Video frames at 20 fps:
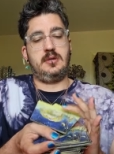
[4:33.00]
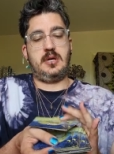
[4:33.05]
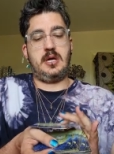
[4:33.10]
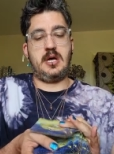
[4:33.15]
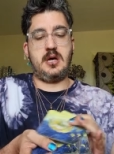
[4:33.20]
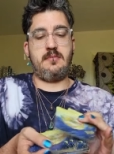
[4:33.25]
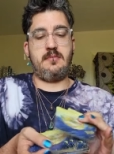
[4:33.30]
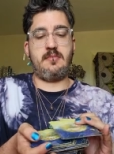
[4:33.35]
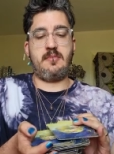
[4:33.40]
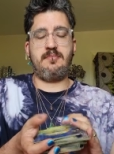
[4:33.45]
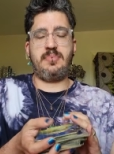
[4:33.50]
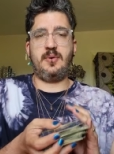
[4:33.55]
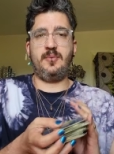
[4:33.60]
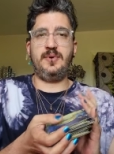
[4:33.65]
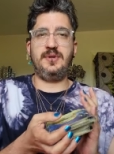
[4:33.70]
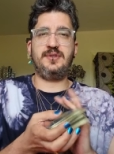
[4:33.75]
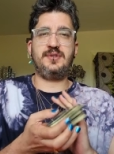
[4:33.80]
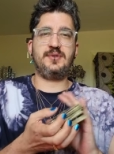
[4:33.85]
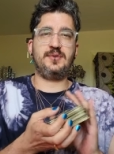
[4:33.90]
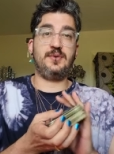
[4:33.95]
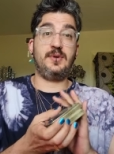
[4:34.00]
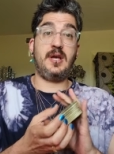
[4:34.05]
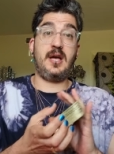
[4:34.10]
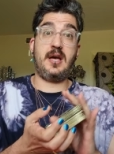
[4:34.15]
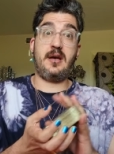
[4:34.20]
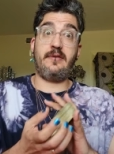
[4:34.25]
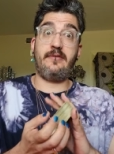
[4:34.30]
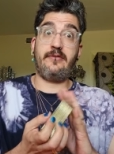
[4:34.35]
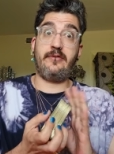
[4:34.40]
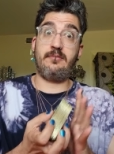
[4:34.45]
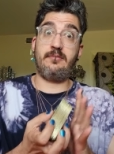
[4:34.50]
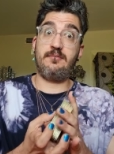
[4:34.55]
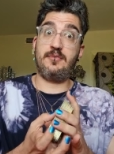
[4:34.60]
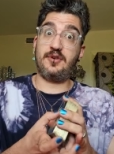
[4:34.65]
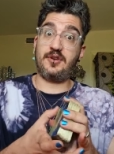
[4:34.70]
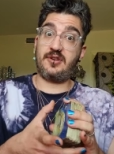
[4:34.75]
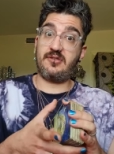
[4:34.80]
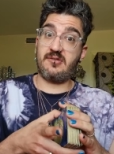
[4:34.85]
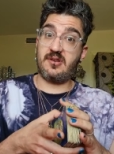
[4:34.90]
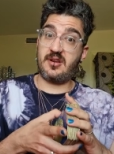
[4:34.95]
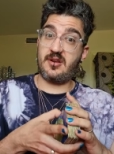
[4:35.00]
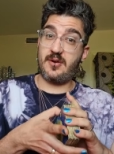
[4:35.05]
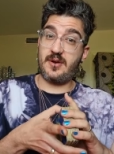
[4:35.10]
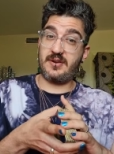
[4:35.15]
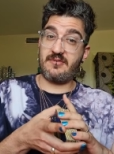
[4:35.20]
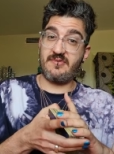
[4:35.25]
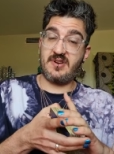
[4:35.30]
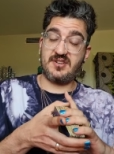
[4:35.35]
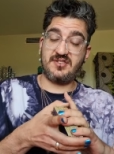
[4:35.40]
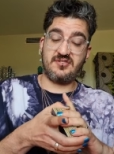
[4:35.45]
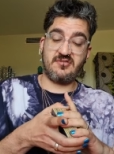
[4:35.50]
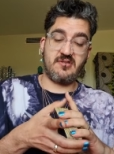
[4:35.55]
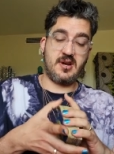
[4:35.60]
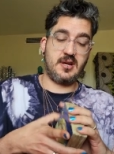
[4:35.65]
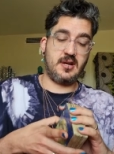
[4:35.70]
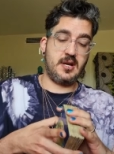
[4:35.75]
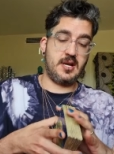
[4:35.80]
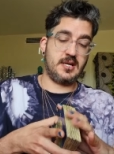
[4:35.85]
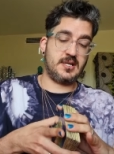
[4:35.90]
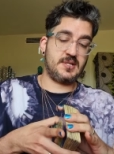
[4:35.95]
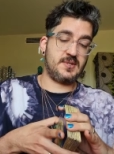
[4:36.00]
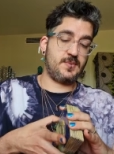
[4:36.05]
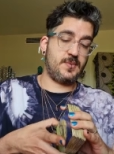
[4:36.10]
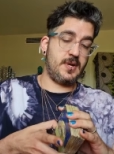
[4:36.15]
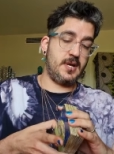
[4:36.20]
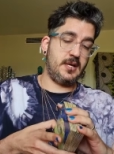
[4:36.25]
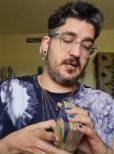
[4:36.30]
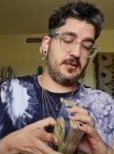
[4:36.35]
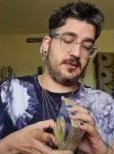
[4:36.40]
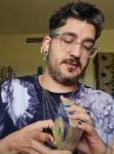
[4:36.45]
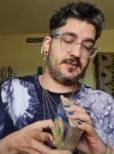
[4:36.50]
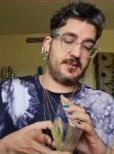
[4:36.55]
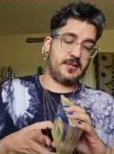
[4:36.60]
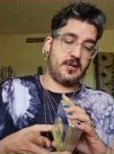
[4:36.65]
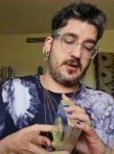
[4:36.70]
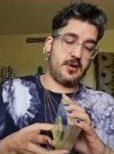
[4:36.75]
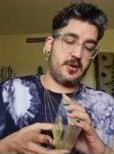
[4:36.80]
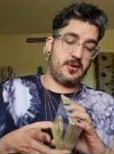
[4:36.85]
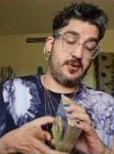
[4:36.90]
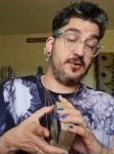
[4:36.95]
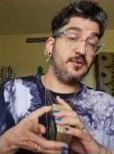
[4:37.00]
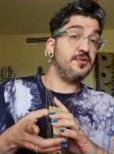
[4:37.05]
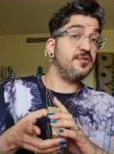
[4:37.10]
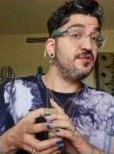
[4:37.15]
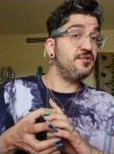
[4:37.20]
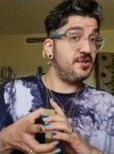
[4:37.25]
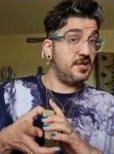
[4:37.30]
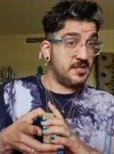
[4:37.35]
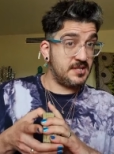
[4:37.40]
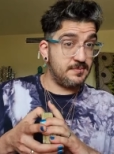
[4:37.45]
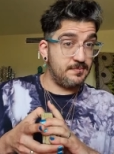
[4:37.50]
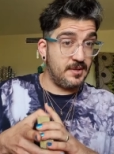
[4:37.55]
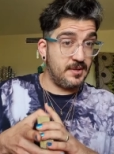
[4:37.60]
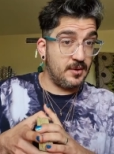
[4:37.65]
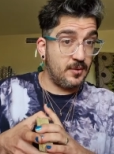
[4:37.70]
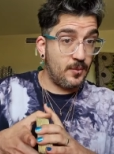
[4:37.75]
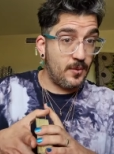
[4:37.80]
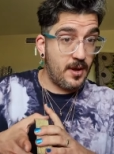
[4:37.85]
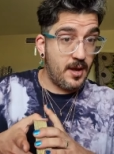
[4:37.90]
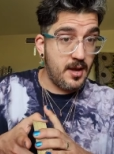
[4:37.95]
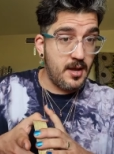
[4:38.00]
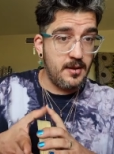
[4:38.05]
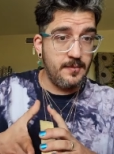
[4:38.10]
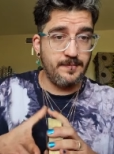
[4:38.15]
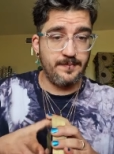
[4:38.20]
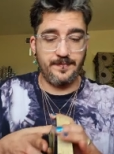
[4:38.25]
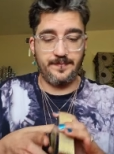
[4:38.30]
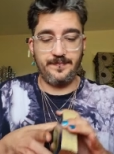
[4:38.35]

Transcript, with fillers: Um, but we do have Mercury going retrograde next week, so just be aware.